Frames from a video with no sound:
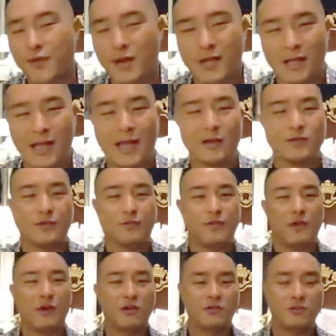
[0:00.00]
Are you ready for the
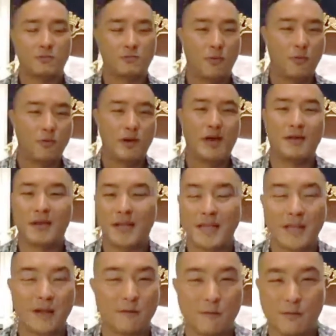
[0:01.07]
clouds of God to
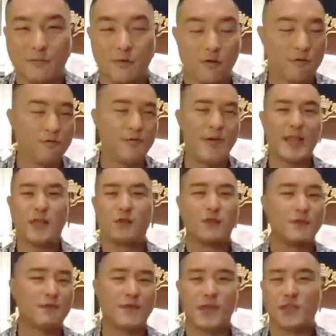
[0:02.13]
pour out like never before?
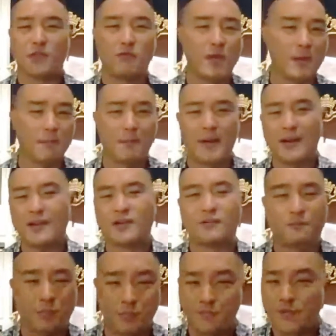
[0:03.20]
Victory,
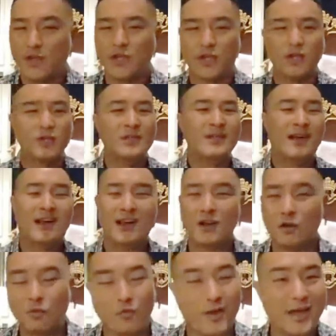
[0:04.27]
victory, abundance, provision.